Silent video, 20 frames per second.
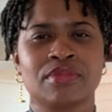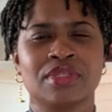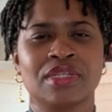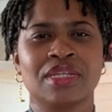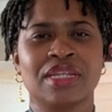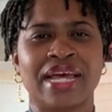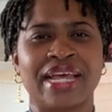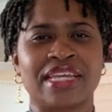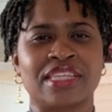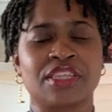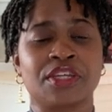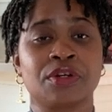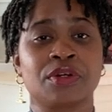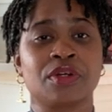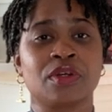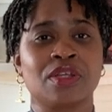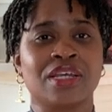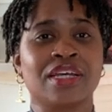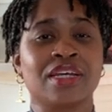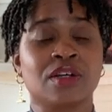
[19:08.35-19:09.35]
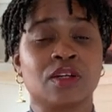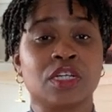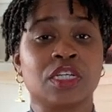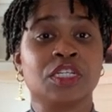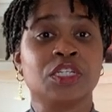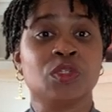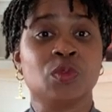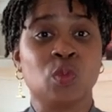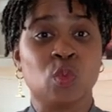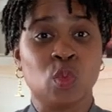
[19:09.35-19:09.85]
like they're a
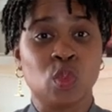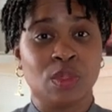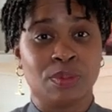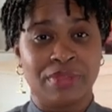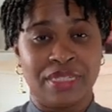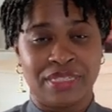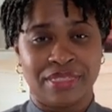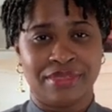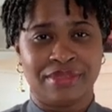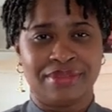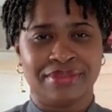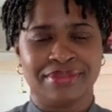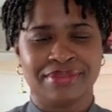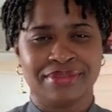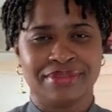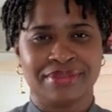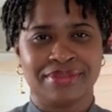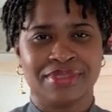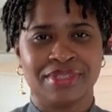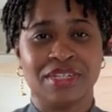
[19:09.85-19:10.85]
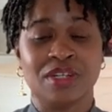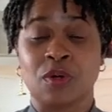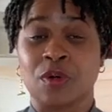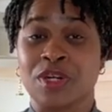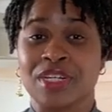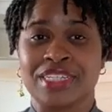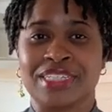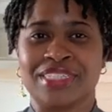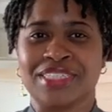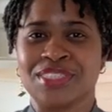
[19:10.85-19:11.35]
good woman or
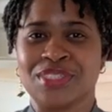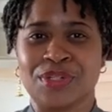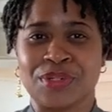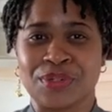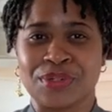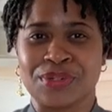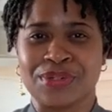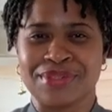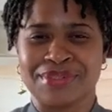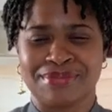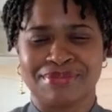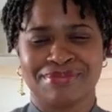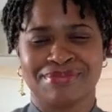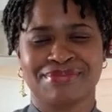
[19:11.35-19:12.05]
a good girl.